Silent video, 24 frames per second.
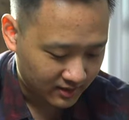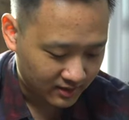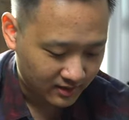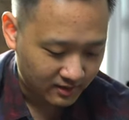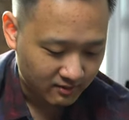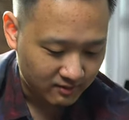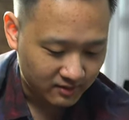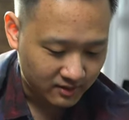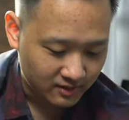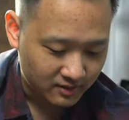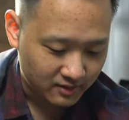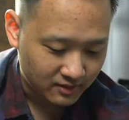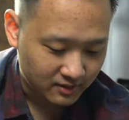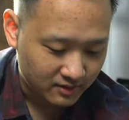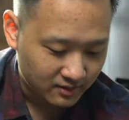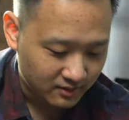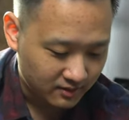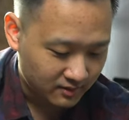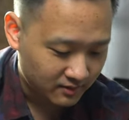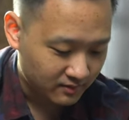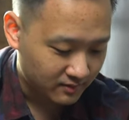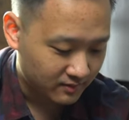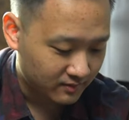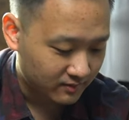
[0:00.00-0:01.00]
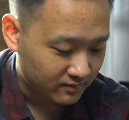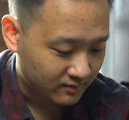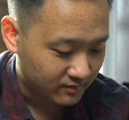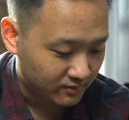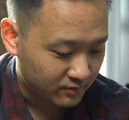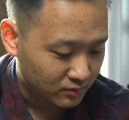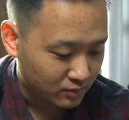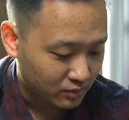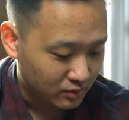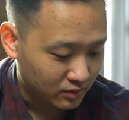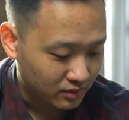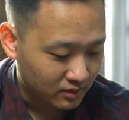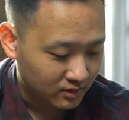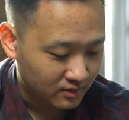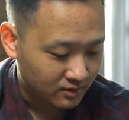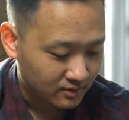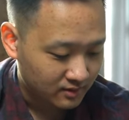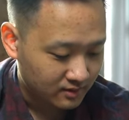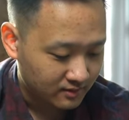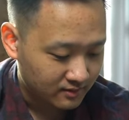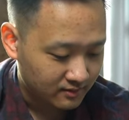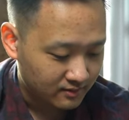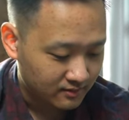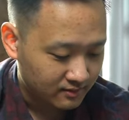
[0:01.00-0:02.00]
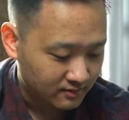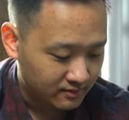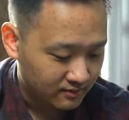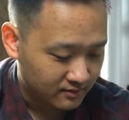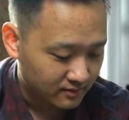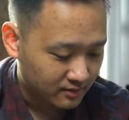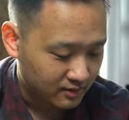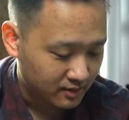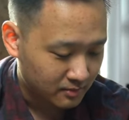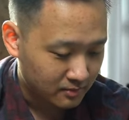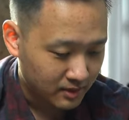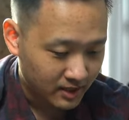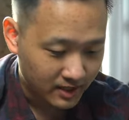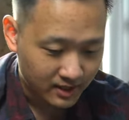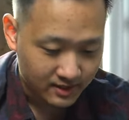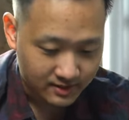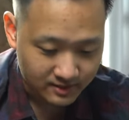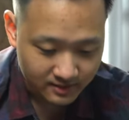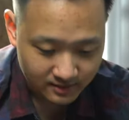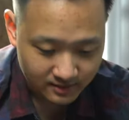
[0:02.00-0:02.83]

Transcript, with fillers: There we go. Oh, quite badass,